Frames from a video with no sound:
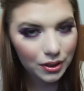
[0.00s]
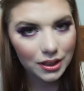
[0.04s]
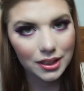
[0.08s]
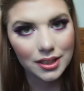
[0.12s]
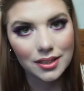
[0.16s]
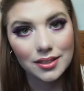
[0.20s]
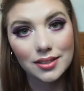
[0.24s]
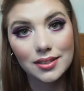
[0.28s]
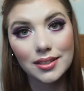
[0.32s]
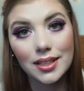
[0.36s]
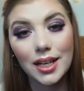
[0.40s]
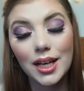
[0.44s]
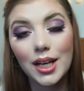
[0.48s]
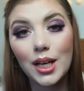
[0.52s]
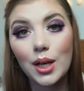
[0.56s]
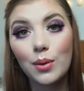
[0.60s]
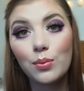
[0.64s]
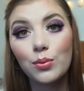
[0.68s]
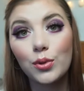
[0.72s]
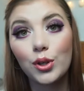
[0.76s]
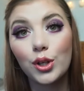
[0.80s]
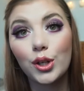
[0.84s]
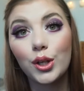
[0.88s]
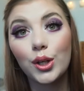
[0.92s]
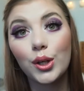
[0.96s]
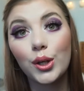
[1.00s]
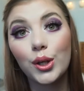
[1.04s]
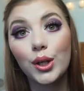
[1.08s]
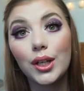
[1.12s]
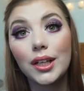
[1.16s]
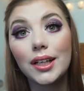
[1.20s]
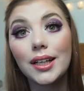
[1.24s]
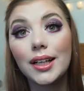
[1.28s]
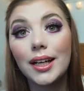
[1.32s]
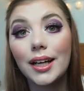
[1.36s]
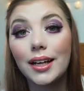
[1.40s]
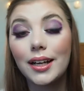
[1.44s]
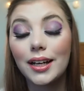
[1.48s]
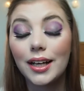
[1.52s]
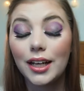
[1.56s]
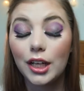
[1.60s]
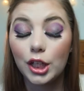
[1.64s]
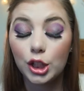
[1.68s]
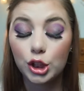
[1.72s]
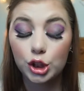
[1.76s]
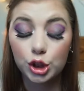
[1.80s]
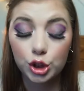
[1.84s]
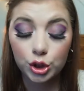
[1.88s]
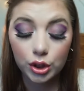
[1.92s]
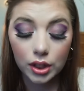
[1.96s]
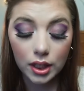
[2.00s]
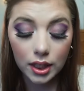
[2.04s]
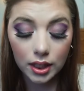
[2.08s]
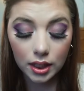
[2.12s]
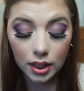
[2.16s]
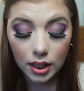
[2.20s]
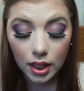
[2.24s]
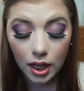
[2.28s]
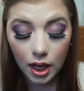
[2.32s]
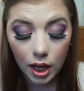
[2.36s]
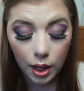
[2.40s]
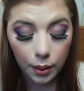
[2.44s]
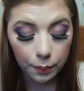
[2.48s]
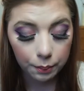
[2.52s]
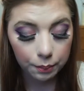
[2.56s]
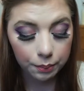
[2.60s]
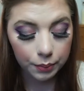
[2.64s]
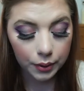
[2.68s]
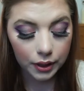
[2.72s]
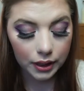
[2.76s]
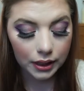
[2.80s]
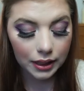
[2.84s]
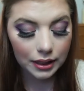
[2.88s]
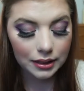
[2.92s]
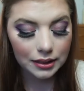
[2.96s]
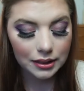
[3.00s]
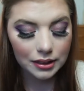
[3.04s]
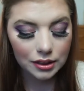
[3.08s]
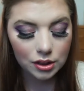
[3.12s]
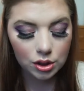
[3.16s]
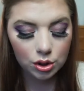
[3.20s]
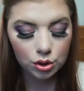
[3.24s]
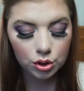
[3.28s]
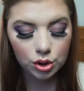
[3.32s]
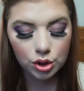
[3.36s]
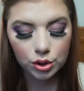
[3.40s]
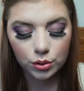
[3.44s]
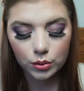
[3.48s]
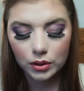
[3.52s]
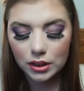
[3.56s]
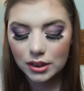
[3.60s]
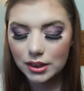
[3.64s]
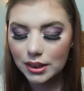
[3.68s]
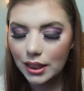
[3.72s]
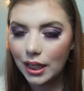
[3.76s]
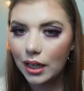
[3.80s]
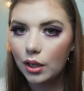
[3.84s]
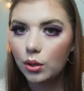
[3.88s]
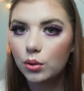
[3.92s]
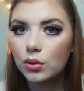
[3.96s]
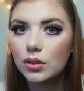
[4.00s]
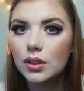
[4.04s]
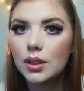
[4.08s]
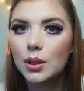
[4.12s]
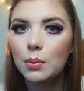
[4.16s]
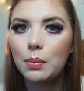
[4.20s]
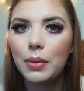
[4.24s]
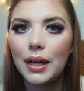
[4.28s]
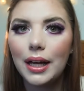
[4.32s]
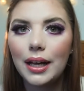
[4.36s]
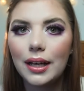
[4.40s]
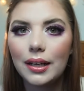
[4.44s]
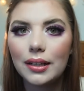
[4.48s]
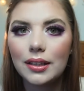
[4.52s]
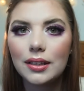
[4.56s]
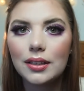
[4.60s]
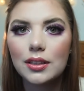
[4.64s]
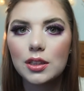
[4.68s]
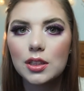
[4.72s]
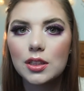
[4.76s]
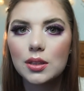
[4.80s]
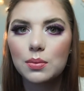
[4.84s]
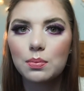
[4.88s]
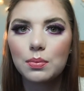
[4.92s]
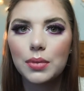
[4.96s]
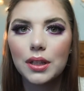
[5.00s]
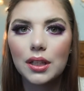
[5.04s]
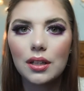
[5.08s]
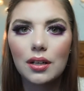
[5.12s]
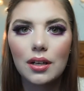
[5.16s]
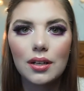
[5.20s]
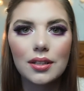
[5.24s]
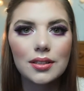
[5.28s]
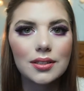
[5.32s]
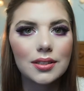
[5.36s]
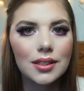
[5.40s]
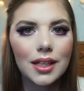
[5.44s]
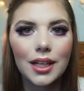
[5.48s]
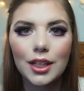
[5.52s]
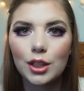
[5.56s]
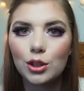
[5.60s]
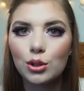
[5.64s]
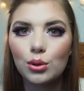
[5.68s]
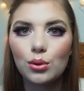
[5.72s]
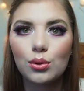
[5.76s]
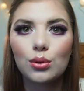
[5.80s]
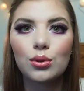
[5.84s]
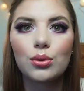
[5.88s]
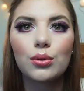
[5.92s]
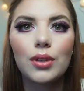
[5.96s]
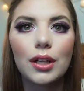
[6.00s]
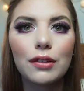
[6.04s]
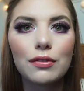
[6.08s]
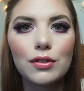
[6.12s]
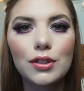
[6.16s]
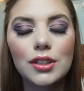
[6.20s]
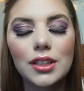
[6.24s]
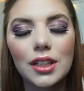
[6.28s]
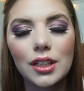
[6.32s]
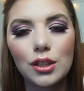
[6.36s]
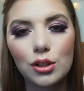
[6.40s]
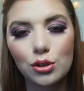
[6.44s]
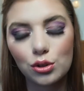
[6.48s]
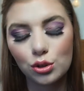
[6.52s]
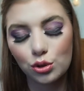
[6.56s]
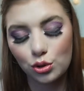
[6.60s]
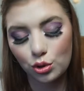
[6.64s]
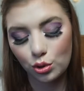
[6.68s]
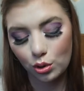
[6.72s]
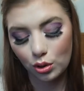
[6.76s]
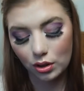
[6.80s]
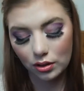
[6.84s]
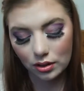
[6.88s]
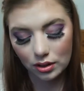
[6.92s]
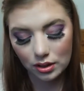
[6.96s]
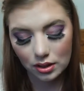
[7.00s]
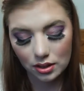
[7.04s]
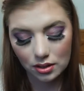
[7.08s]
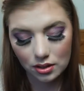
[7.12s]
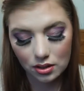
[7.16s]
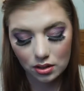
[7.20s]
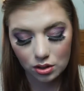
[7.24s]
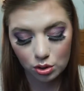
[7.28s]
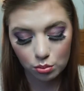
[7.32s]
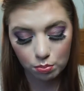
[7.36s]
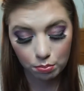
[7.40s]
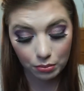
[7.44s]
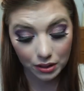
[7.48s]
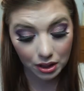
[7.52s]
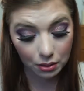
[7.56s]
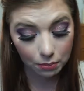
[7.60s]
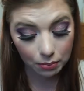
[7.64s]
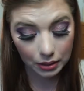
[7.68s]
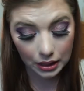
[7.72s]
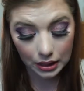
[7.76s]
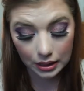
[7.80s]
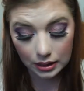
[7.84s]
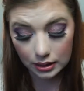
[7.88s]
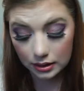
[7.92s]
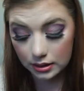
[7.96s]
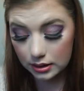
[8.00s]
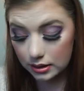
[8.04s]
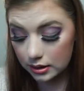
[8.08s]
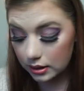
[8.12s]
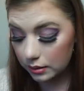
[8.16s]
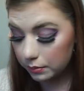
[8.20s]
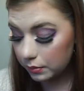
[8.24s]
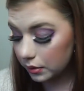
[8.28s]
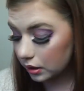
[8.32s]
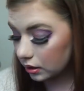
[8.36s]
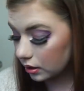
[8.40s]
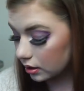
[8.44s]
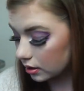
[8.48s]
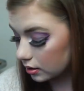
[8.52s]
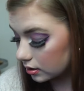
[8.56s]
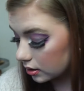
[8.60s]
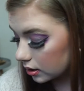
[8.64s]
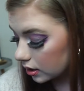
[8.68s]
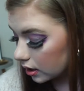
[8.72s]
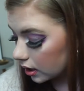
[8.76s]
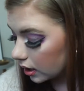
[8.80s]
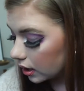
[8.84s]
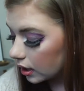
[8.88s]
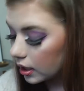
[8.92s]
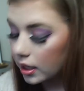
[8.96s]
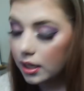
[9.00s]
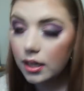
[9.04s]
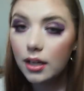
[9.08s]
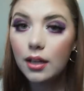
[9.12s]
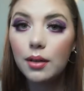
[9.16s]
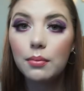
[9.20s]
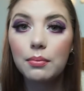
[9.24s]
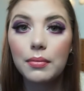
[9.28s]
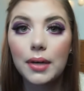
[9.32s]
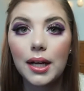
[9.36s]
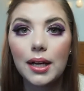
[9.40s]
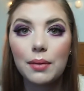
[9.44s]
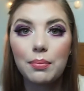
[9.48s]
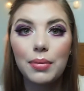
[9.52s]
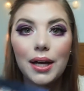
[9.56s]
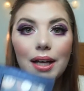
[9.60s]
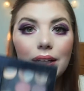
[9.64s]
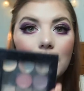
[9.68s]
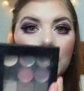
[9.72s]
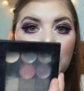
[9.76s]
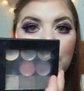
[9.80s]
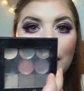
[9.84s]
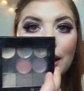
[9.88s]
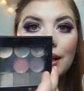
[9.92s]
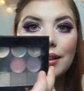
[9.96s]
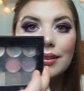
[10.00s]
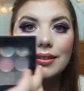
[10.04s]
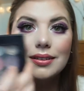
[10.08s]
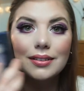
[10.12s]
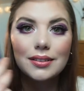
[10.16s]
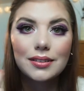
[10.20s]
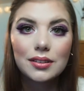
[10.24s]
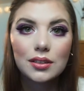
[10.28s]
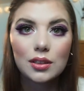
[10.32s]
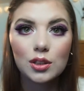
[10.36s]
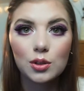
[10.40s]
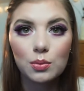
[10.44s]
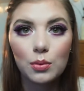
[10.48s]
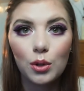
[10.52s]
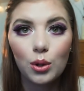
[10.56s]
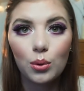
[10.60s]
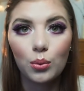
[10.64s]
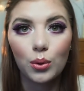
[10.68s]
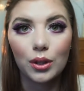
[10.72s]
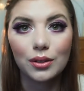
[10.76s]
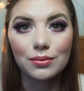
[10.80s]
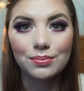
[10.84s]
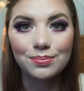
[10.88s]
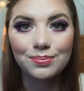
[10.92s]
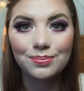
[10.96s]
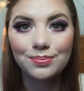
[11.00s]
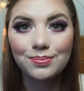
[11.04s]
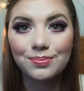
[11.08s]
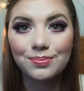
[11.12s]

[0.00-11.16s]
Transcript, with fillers: But yes, I am working on it and I enjoy it, but I need to switch out the palettes because I don't gravitate toward this big palettes because my Panda palette is the small one.